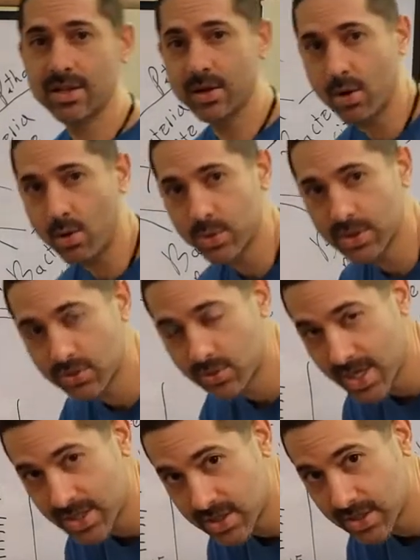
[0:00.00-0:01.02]
They're always
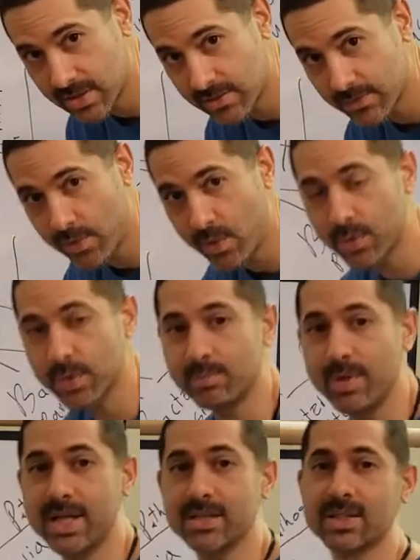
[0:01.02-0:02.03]
stretching, forward
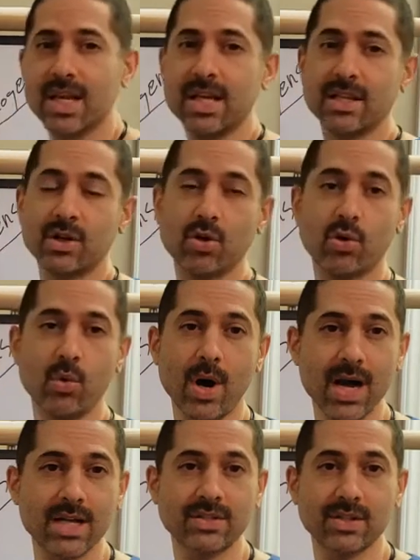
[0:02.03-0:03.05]
bends. The
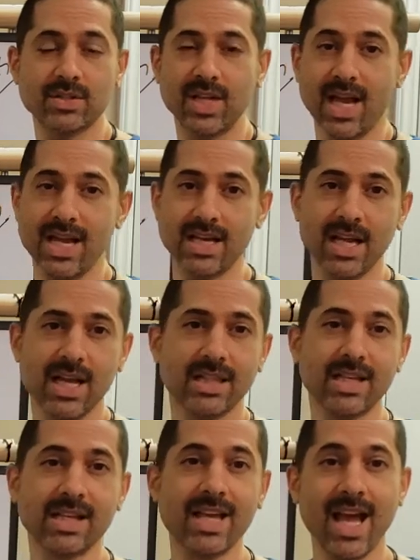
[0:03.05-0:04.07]
quads are tight.
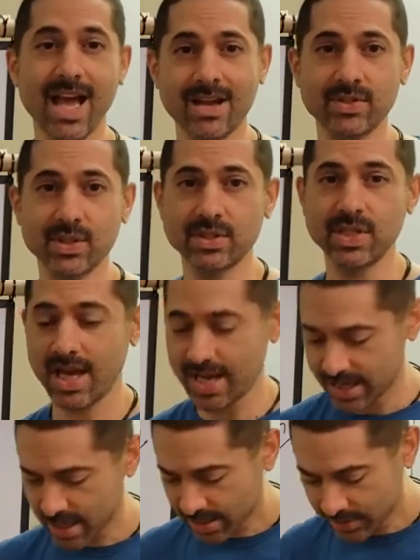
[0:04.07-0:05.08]
The calves are
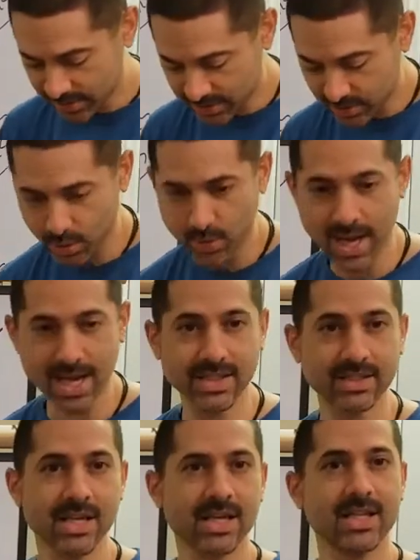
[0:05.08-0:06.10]
tight. The
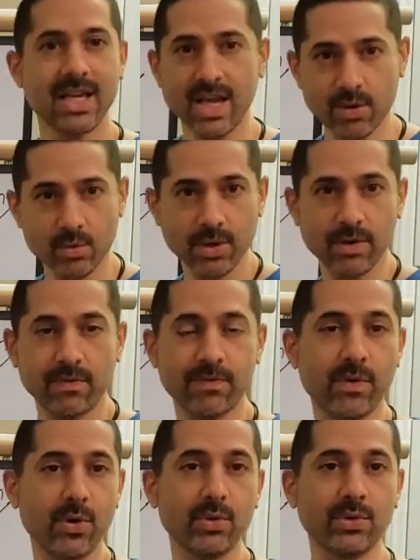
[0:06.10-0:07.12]
psoas, the inguinal
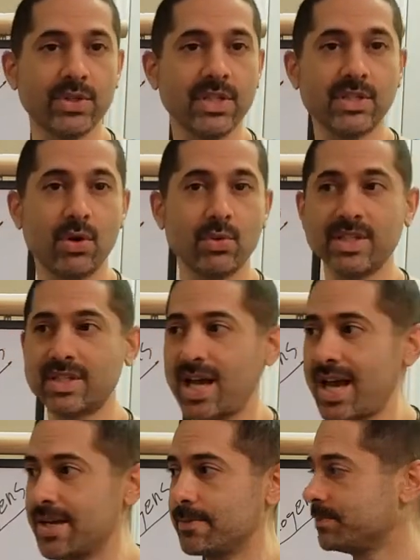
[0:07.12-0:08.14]
fold is always
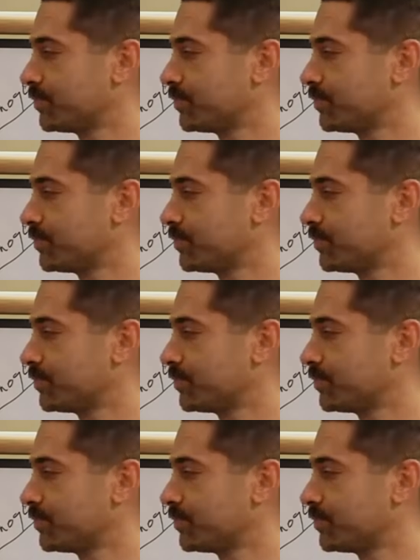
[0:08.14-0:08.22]
tight.